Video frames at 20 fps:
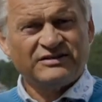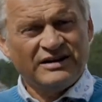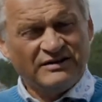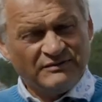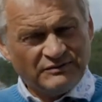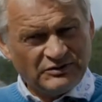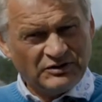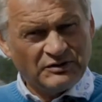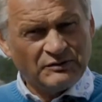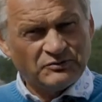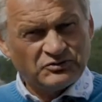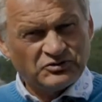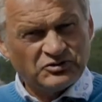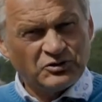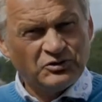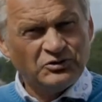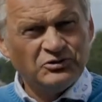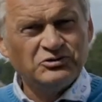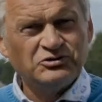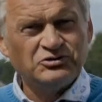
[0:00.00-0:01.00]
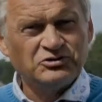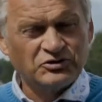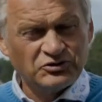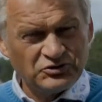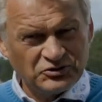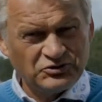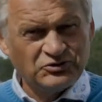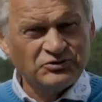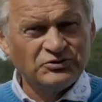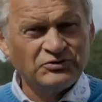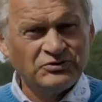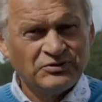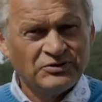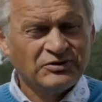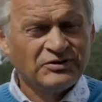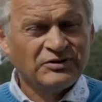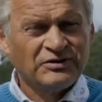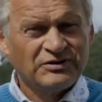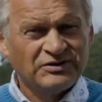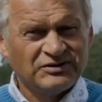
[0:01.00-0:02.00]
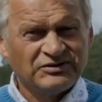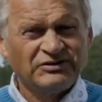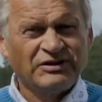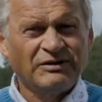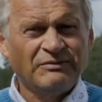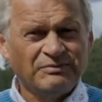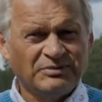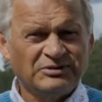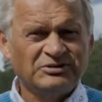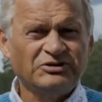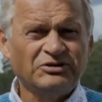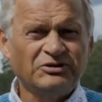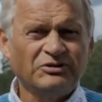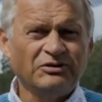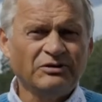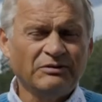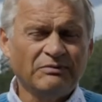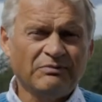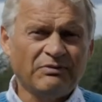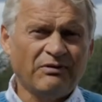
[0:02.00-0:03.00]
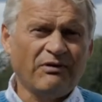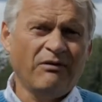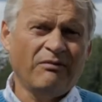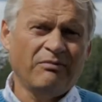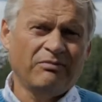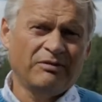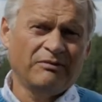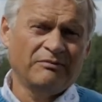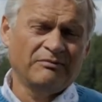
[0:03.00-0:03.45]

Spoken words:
and some solution to some particular problem.